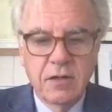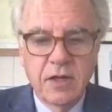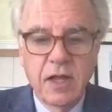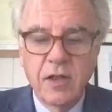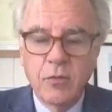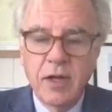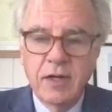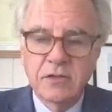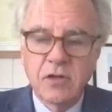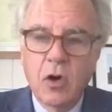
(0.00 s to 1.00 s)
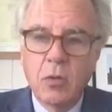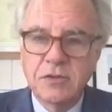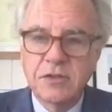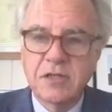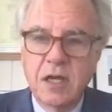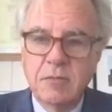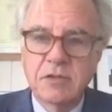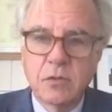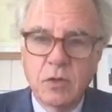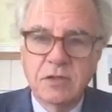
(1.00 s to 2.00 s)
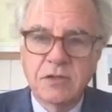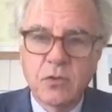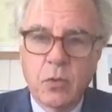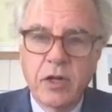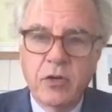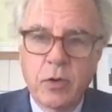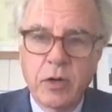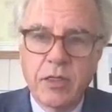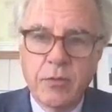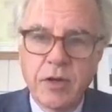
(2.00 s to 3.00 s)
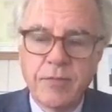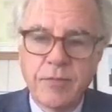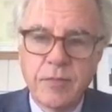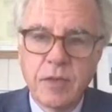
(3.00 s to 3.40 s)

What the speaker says: daily rate is almost the same as it was in 2023.